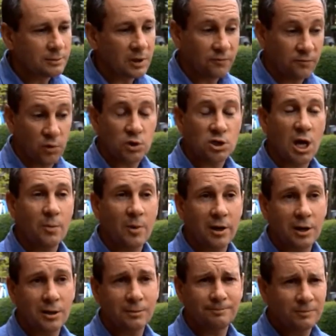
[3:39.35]
first
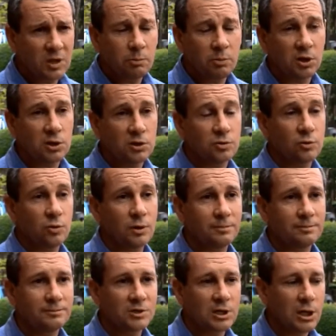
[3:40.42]
homeowner, a bit distraught.
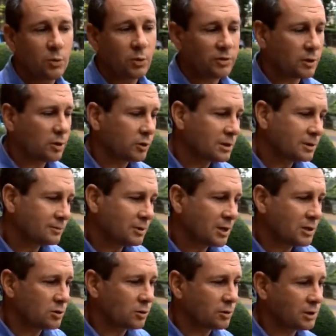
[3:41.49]
So we thought, look,
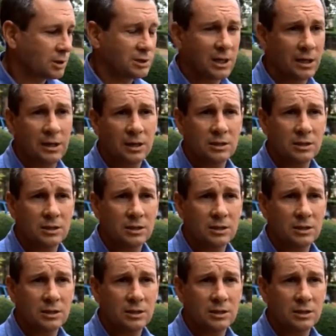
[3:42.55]
he's a good contender.